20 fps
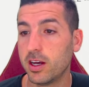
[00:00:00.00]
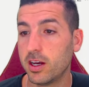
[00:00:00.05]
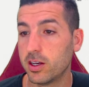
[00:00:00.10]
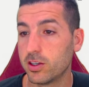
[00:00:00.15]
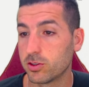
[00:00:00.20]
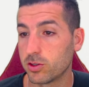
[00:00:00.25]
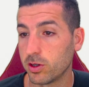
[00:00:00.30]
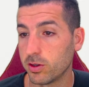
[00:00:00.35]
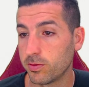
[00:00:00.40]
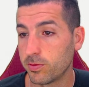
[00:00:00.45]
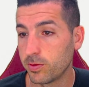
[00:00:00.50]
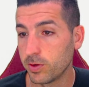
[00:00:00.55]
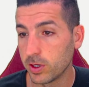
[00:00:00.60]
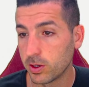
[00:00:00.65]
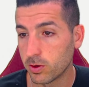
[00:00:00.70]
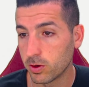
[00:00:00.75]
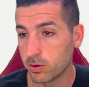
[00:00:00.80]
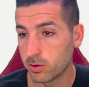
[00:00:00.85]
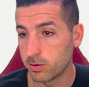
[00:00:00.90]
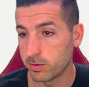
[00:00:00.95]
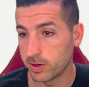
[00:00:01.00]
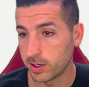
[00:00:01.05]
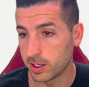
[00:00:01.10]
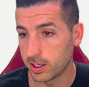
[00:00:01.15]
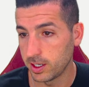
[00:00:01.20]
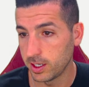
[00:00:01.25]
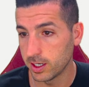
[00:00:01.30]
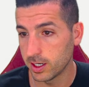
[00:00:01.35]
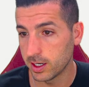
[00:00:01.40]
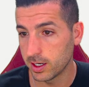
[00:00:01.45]
So if we go over
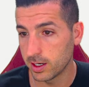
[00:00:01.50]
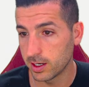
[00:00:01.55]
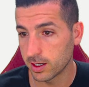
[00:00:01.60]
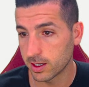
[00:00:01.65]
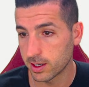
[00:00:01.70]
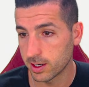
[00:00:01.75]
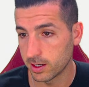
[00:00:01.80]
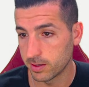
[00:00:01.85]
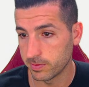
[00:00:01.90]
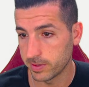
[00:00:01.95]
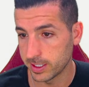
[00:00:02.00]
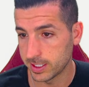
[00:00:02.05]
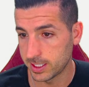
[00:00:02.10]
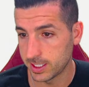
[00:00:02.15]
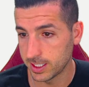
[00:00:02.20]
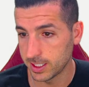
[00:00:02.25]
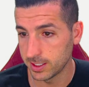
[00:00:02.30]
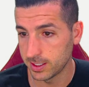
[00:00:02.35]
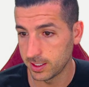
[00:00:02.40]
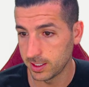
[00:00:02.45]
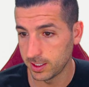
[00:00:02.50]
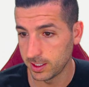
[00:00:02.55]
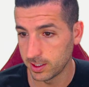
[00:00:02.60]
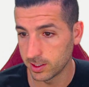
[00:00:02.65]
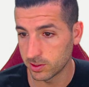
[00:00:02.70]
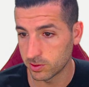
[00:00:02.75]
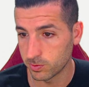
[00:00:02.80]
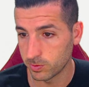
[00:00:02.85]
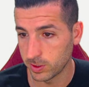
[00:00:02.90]
here, canvas settings,